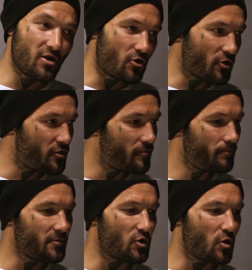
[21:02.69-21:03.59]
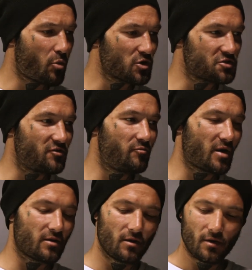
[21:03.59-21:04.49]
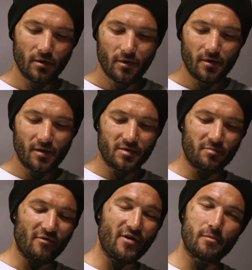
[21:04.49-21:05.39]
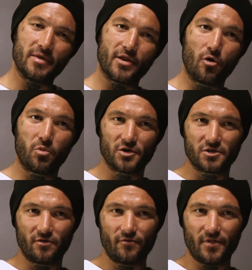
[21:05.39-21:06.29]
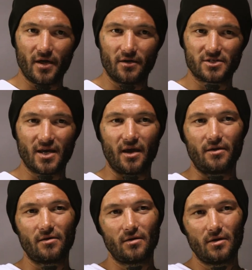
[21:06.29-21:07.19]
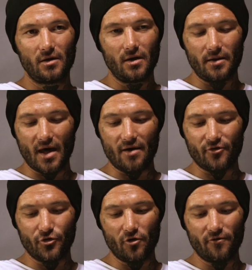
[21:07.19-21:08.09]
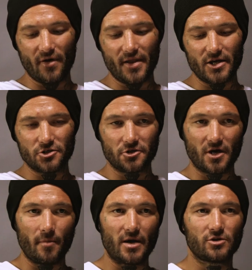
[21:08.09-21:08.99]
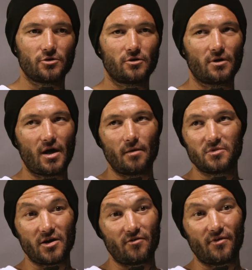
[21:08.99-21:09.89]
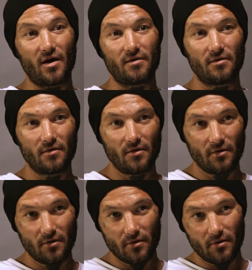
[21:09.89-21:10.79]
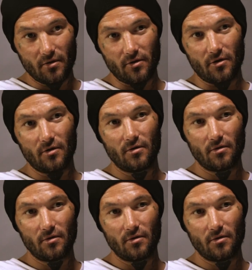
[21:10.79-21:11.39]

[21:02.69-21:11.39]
good, you know, positive, but it's my family that aren't positive, they're scared. Now I've got no foundation to come out to, and I'm terrified, you know.